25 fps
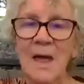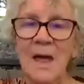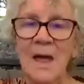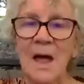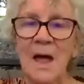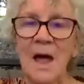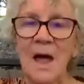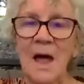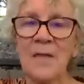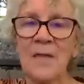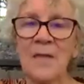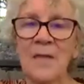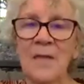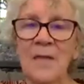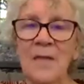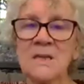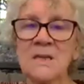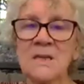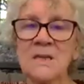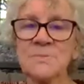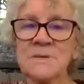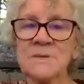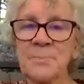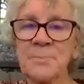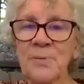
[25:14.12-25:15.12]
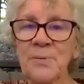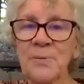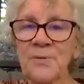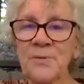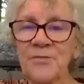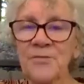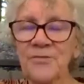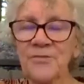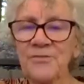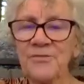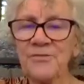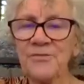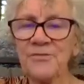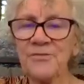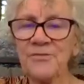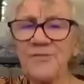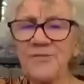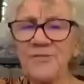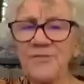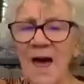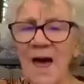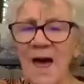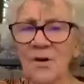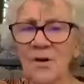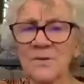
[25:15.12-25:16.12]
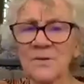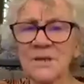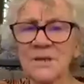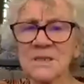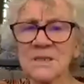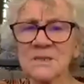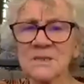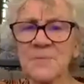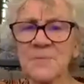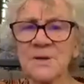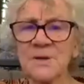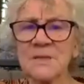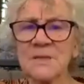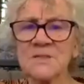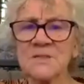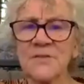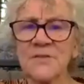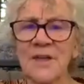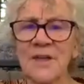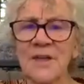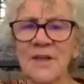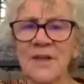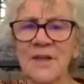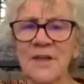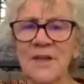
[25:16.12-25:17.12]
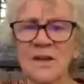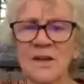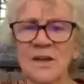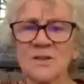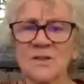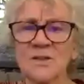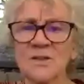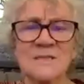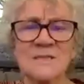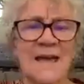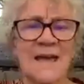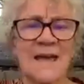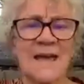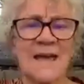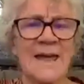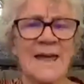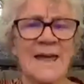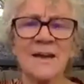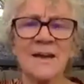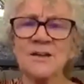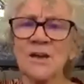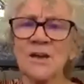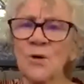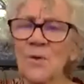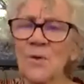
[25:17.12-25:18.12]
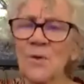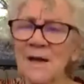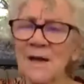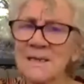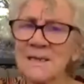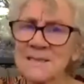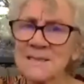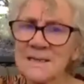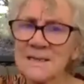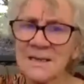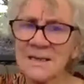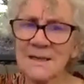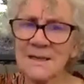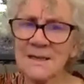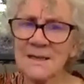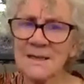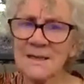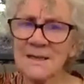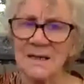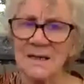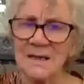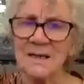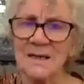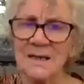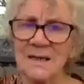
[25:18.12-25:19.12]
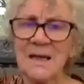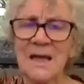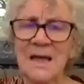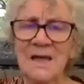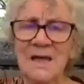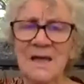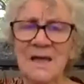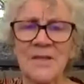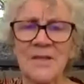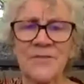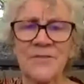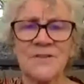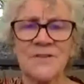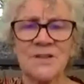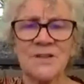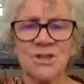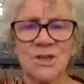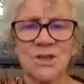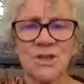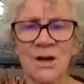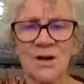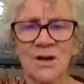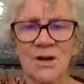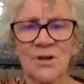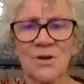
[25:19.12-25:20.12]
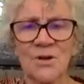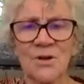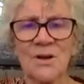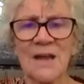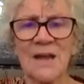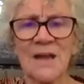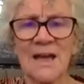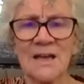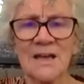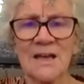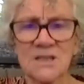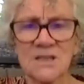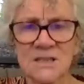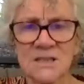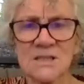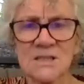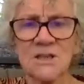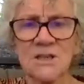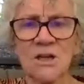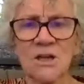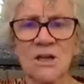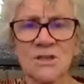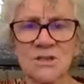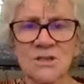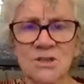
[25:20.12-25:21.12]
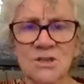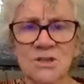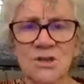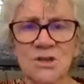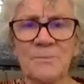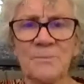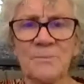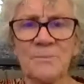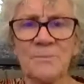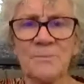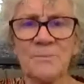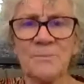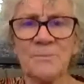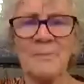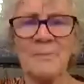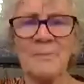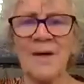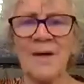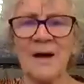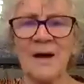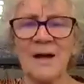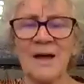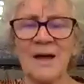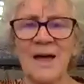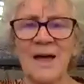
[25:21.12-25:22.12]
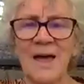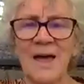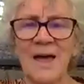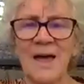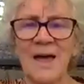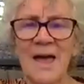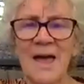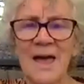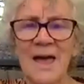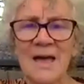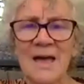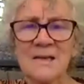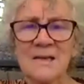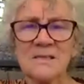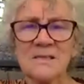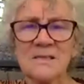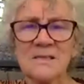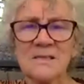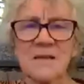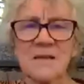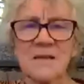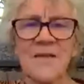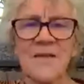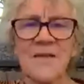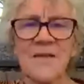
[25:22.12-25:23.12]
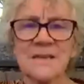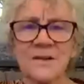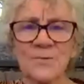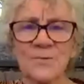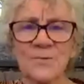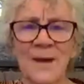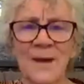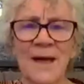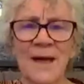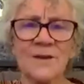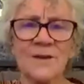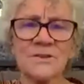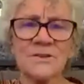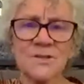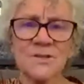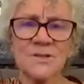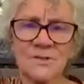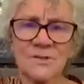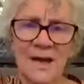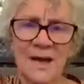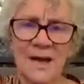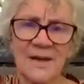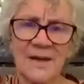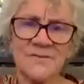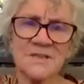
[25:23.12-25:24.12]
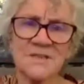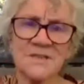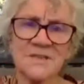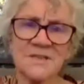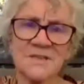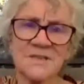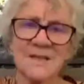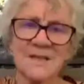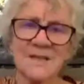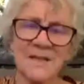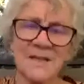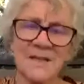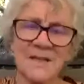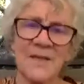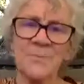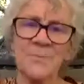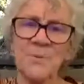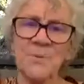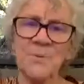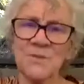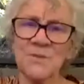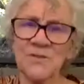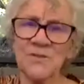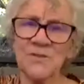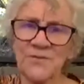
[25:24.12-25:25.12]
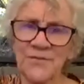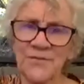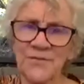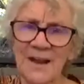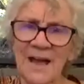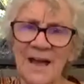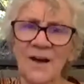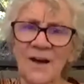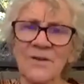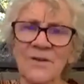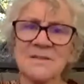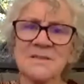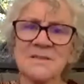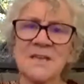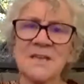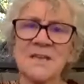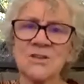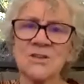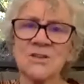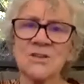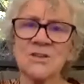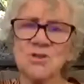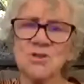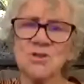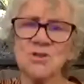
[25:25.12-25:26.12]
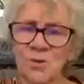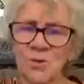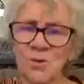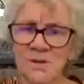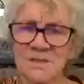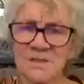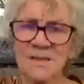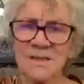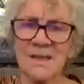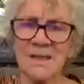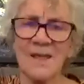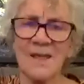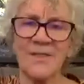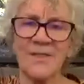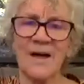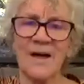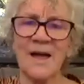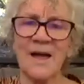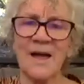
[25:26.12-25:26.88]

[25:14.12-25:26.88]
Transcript: And this was a profound experience for those girls. They had no idea that this young girl had just lost her mother. So they sat around the grave together, they put the flowers, they talked together.